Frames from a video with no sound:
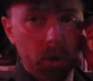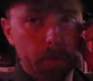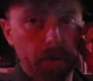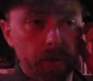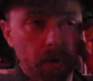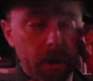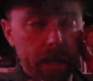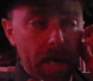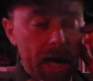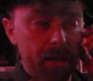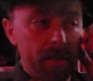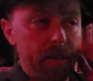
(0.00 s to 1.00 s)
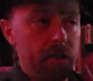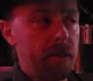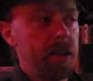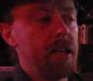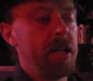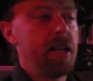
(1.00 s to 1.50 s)
it before they got there.
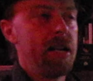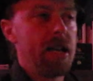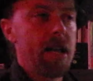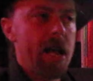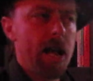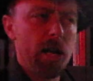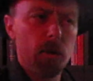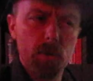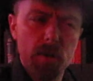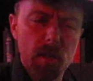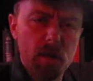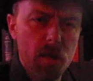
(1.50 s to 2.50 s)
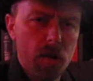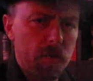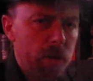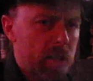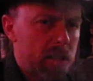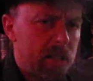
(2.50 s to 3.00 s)
And it was of
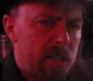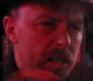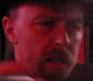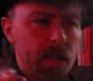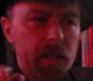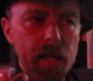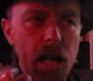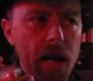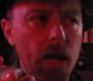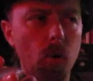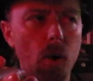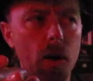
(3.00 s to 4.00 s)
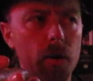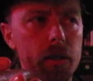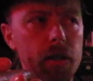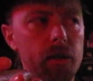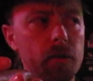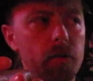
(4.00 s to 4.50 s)
exceedingly high
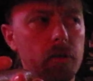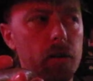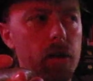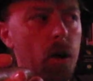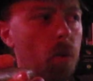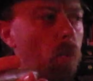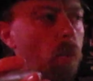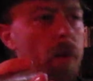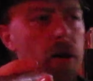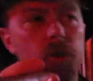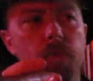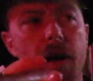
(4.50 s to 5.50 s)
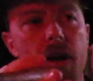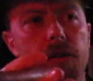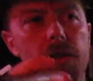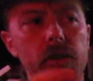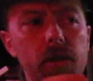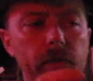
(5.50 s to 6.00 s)
quality, much better than the